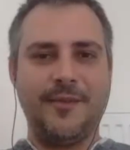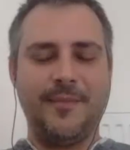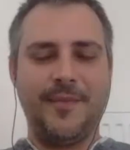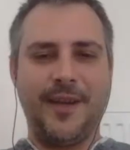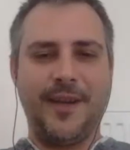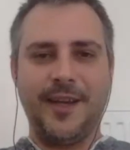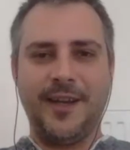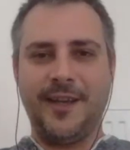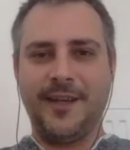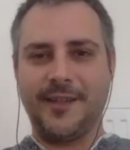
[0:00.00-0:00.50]

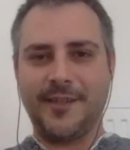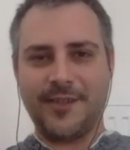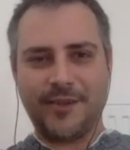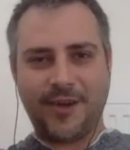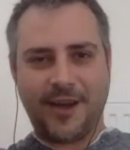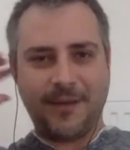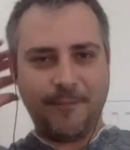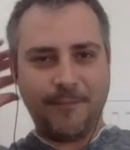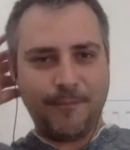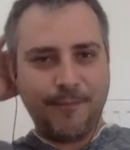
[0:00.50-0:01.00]
beginning. So
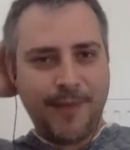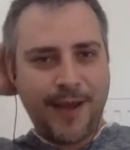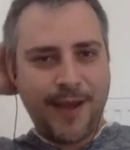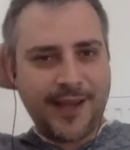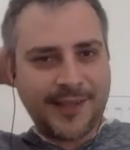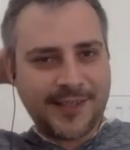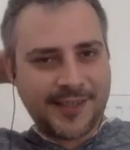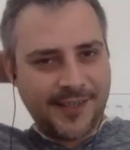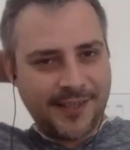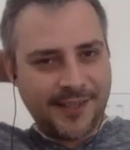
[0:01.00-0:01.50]
I
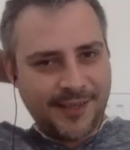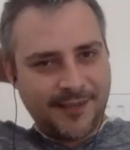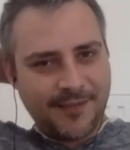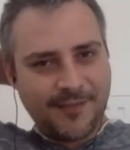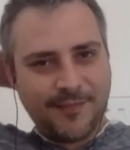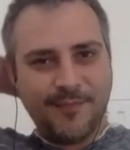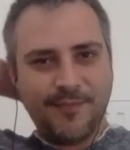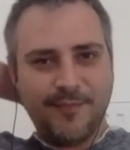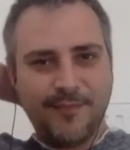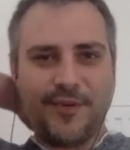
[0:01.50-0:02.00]
met
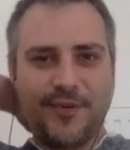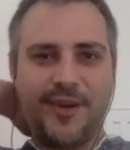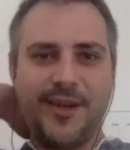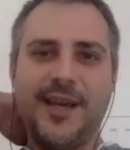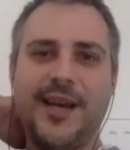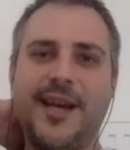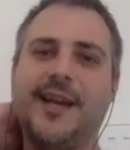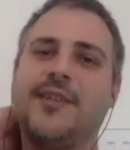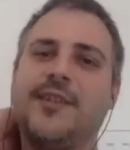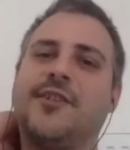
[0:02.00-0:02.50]

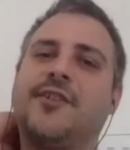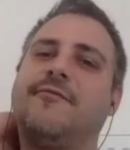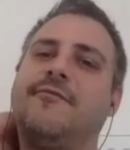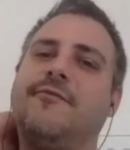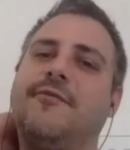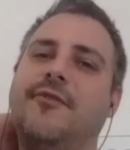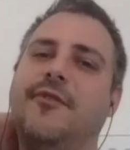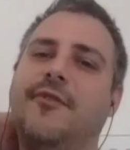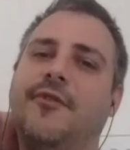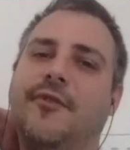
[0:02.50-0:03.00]
Balázs
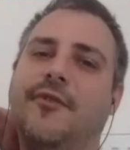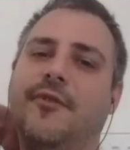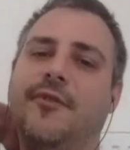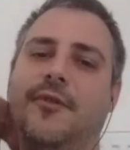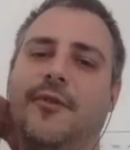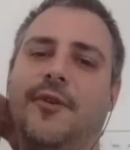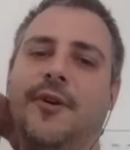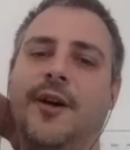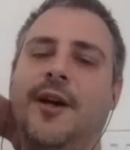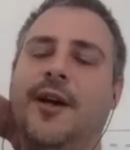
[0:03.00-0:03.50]

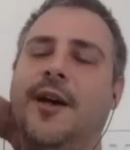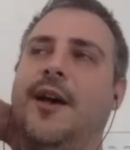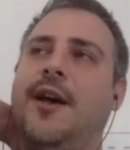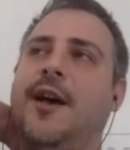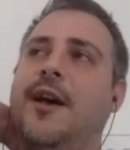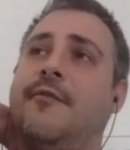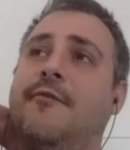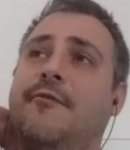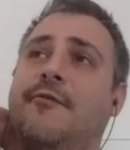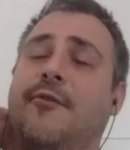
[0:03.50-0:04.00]
through
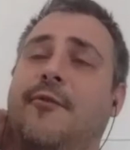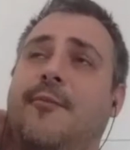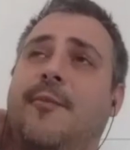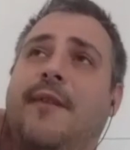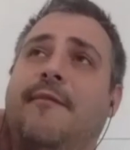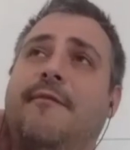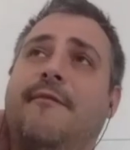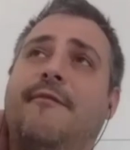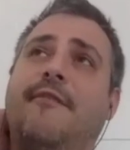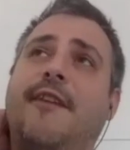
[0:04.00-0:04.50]

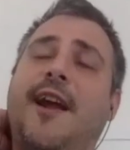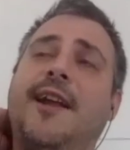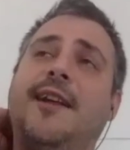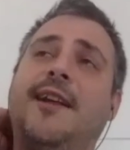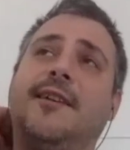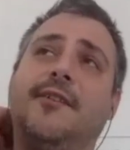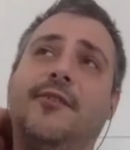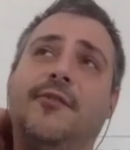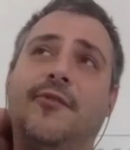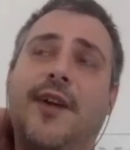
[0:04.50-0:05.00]
my
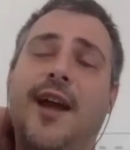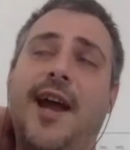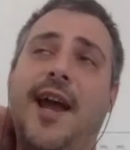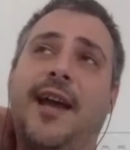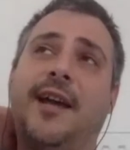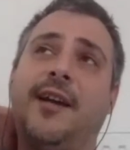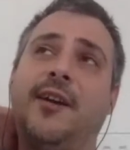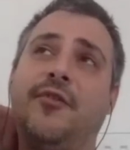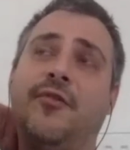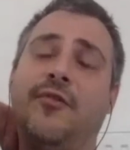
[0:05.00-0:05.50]
friend
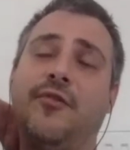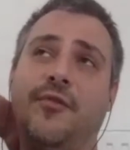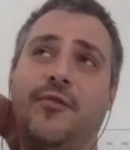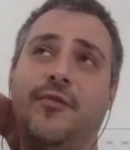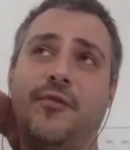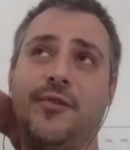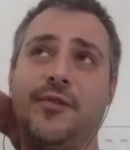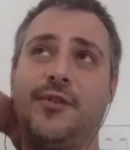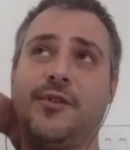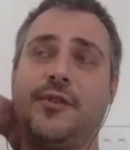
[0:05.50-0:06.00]
Greg,
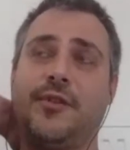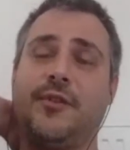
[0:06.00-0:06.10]
who